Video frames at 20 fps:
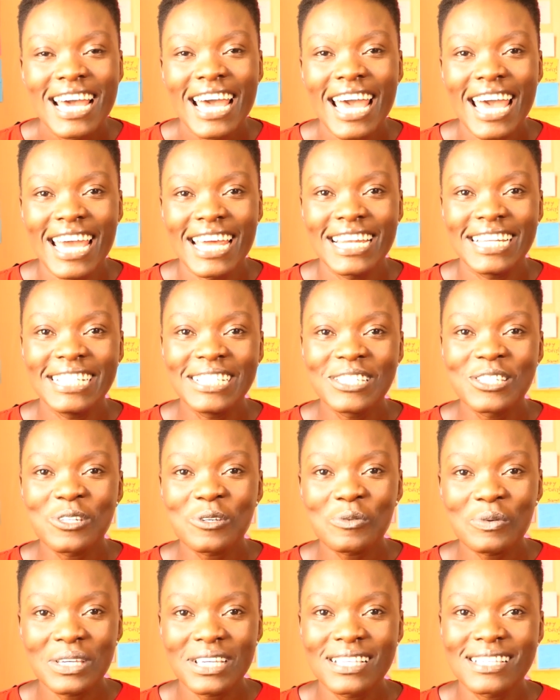And in
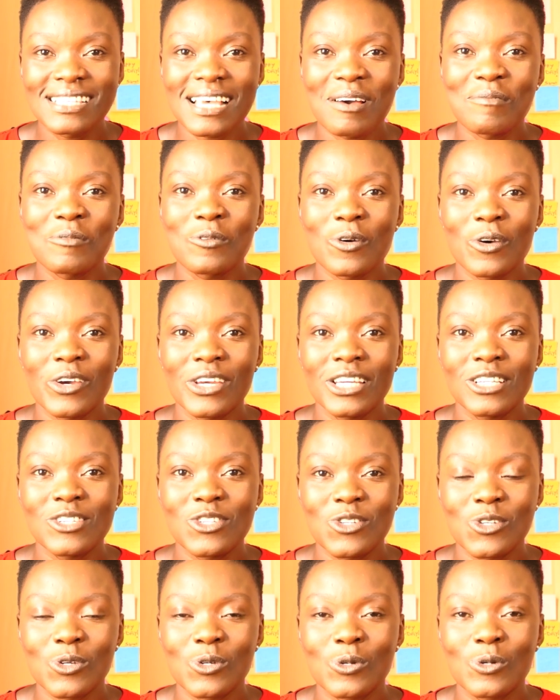2 weeks, I'm
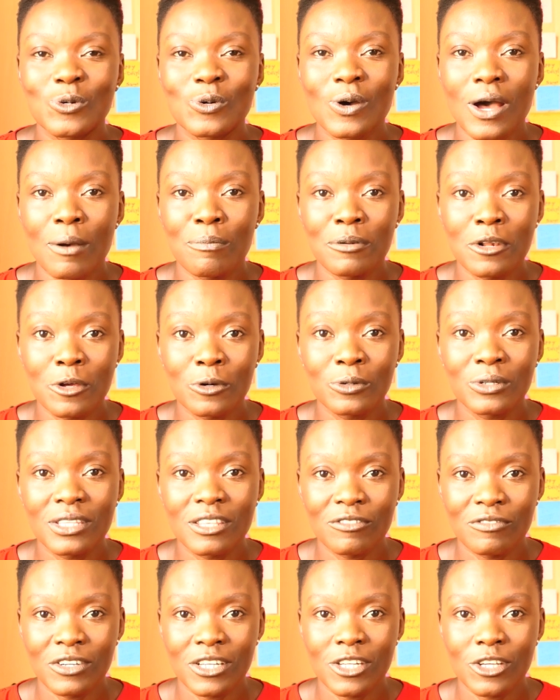going to upload
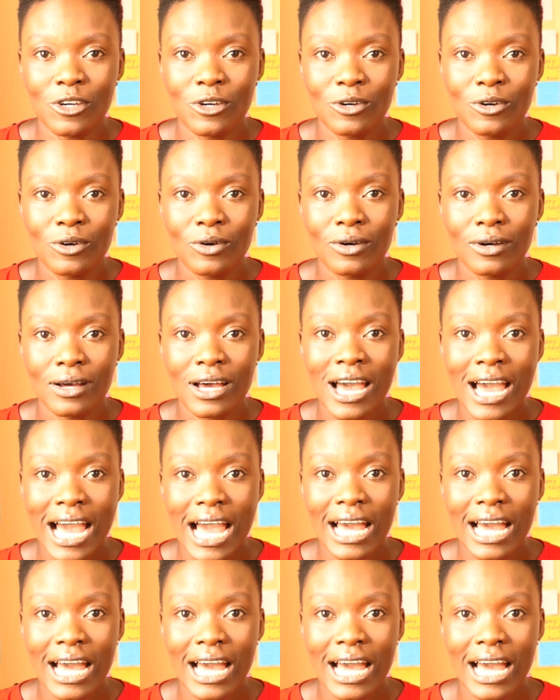the video,